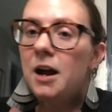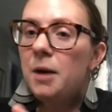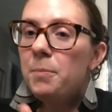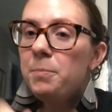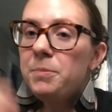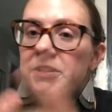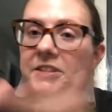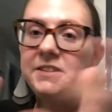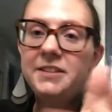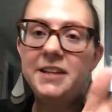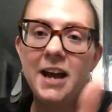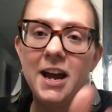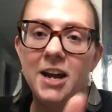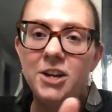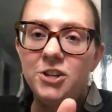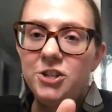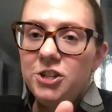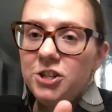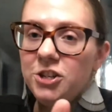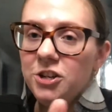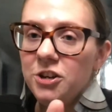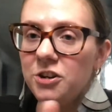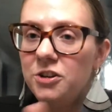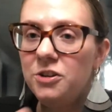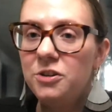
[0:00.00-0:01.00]

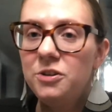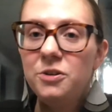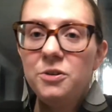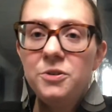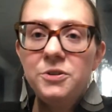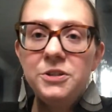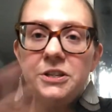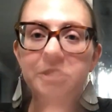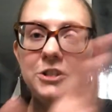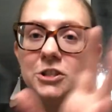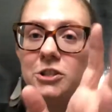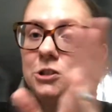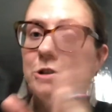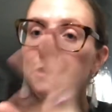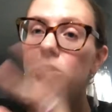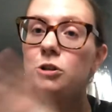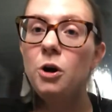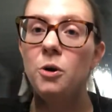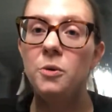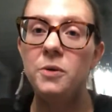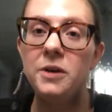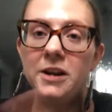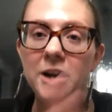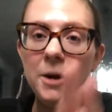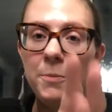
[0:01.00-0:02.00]
pistachios, and just
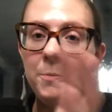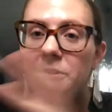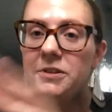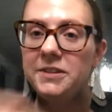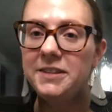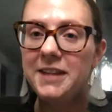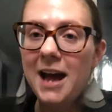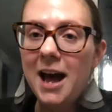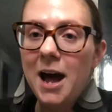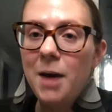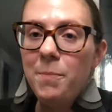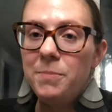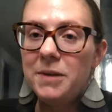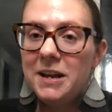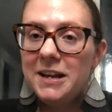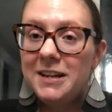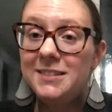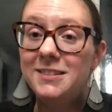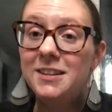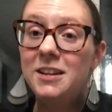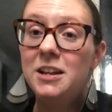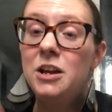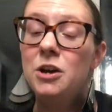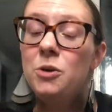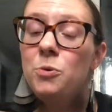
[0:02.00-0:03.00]
load it up with
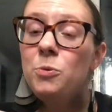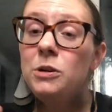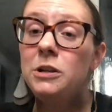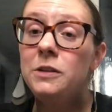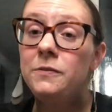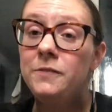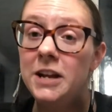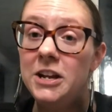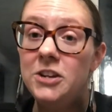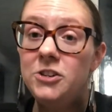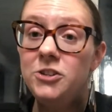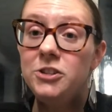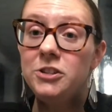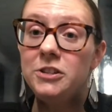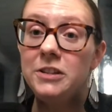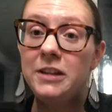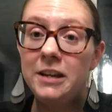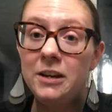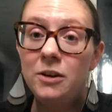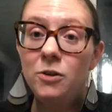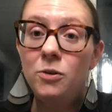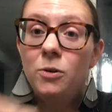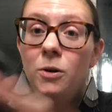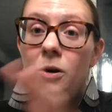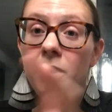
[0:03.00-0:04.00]
toppings. Well,
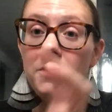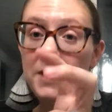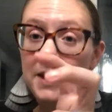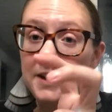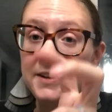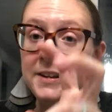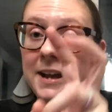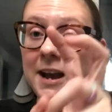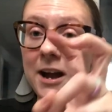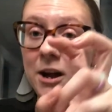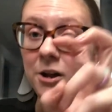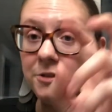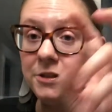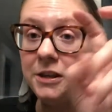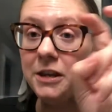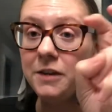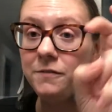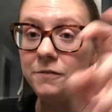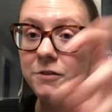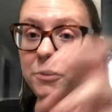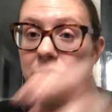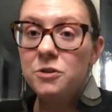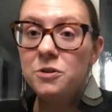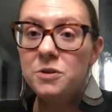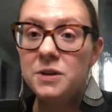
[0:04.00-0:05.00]
eventually, all that healthy
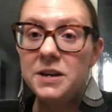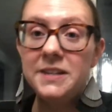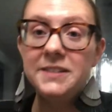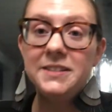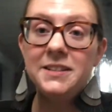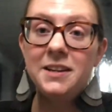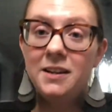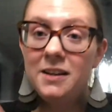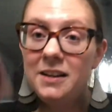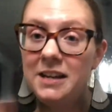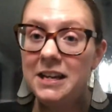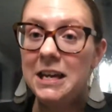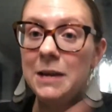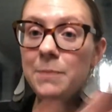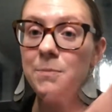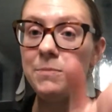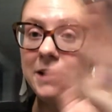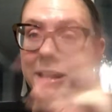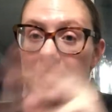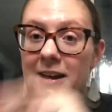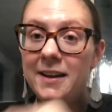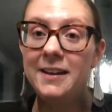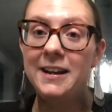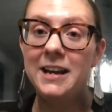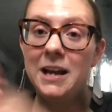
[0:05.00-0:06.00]
food is going to keep
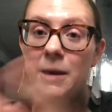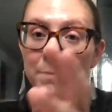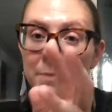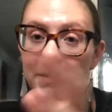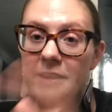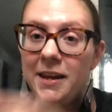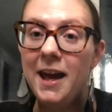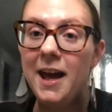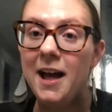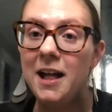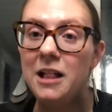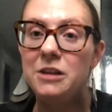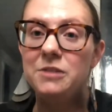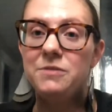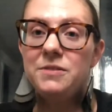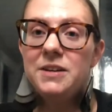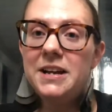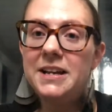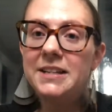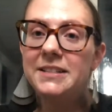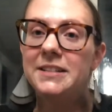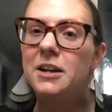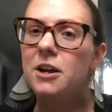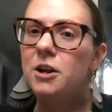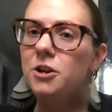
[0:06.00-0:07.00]
adding up in
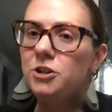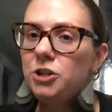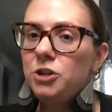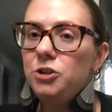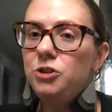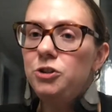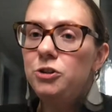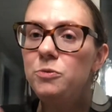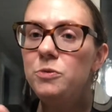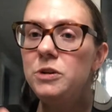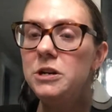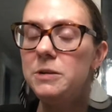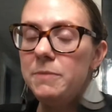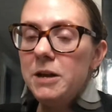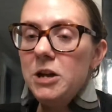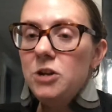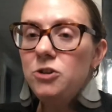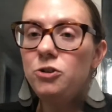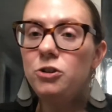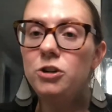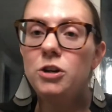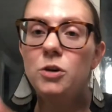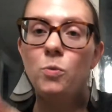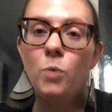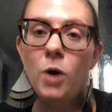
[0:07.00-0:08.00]
calories. So you do want to make
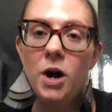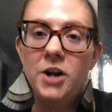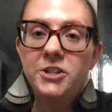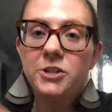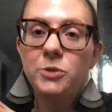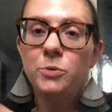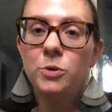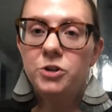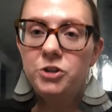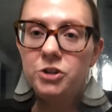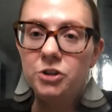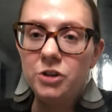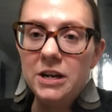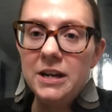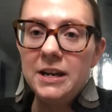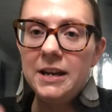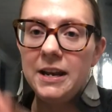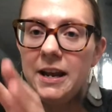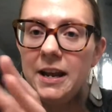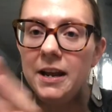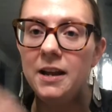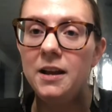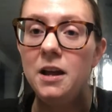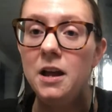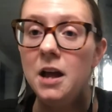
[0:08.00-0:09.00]
sure you're watching what you're
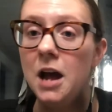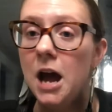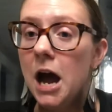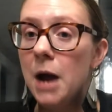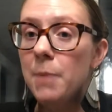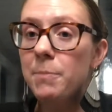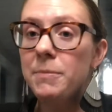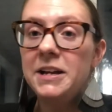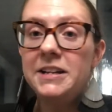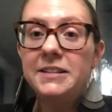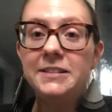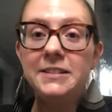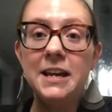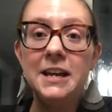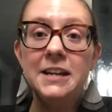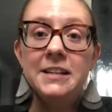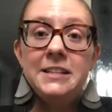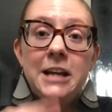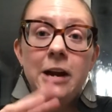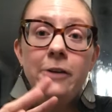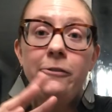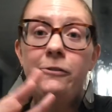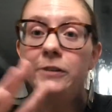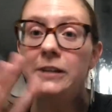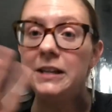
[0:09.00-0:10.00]
eating. I'm not saying
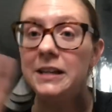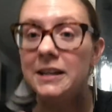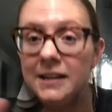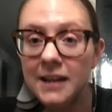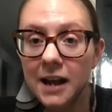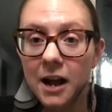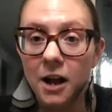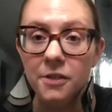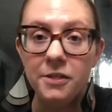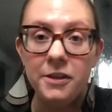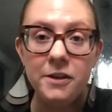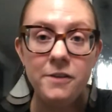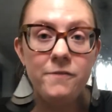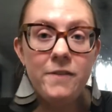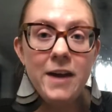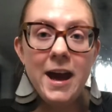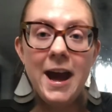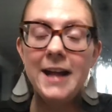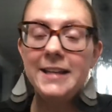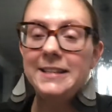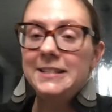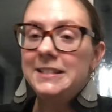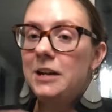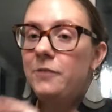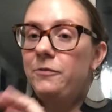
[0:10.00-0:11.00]
definitely eat healthy
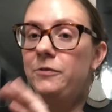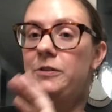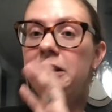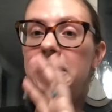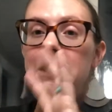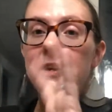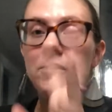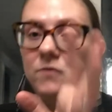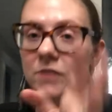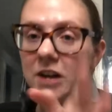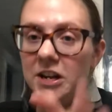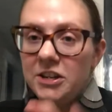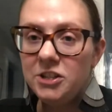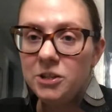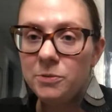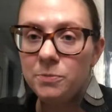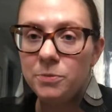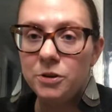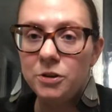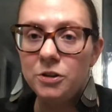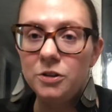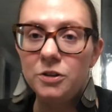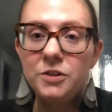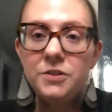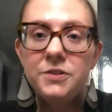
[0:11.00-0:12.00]
fats, definitely eat
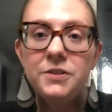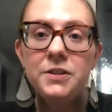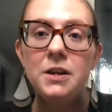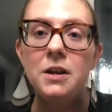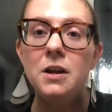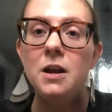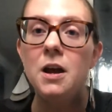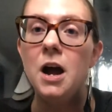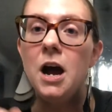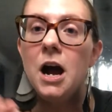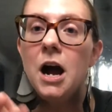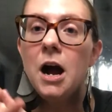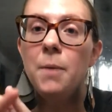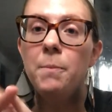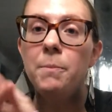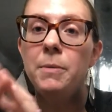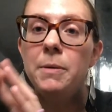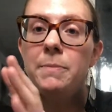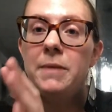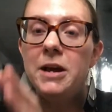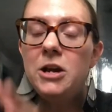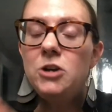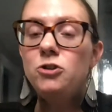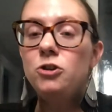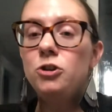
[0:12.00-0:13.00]
vegetables,
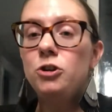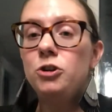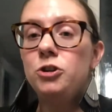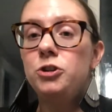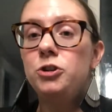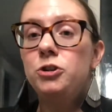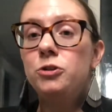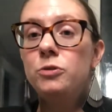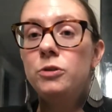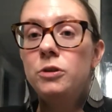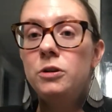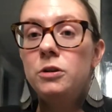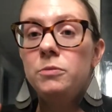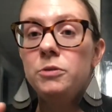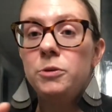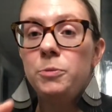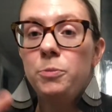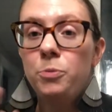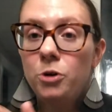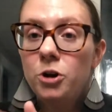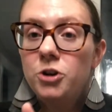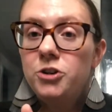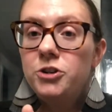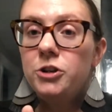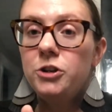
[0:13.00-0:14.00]
but make sure you're doing
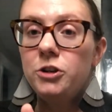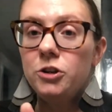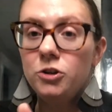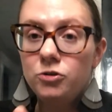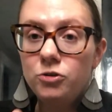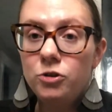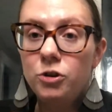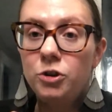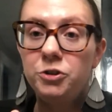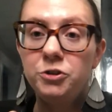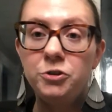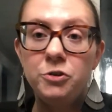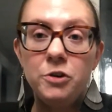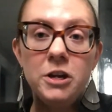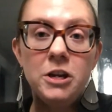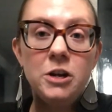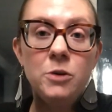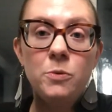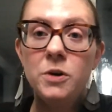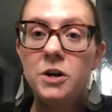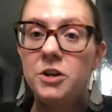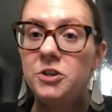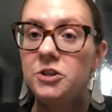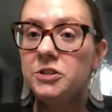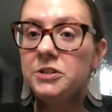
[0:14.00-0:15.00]
portion control too. You don't
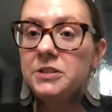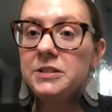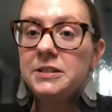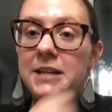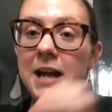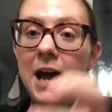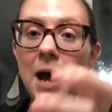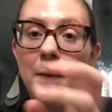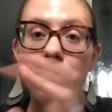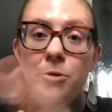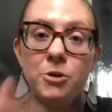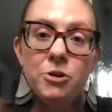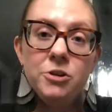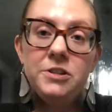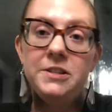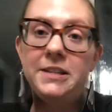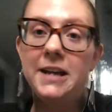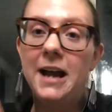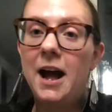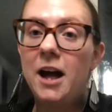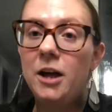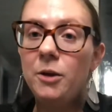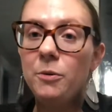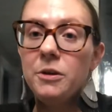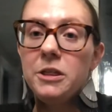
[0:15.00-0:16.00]
want to just top your
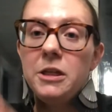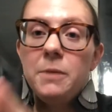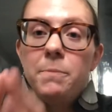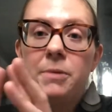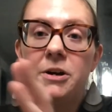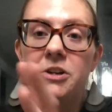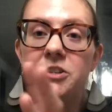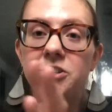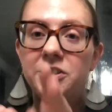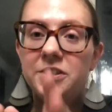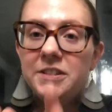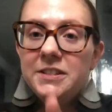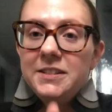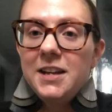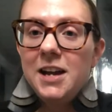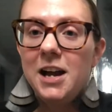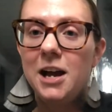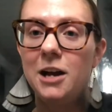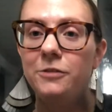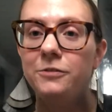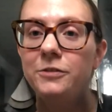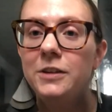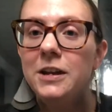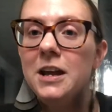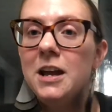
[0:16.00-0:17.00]
salad with a bunch of
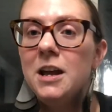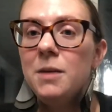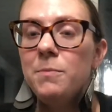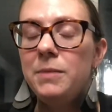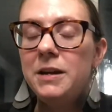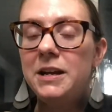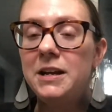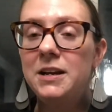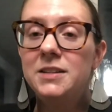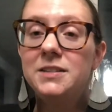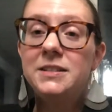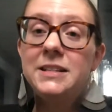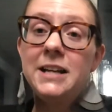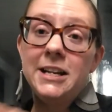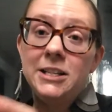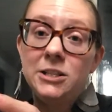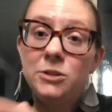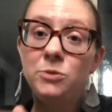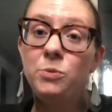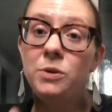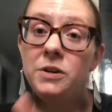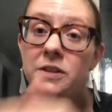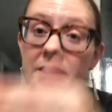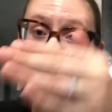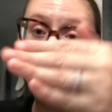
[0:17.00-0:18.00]
stuff because that's
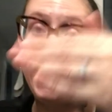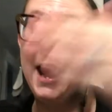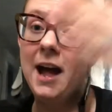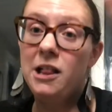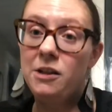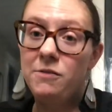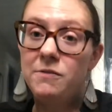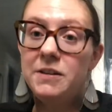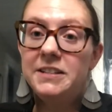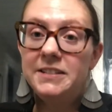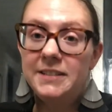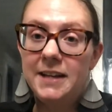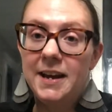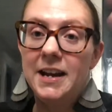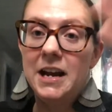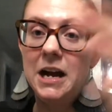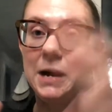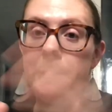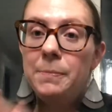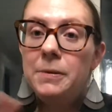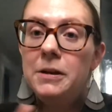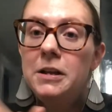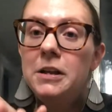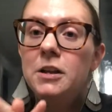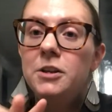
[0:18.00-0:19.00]
where the calories add
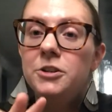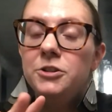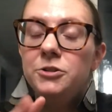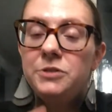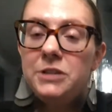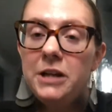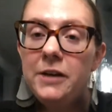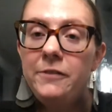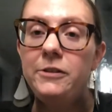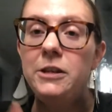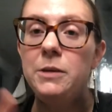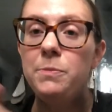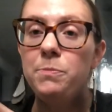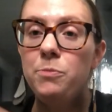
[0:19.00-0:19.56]
up. So definitely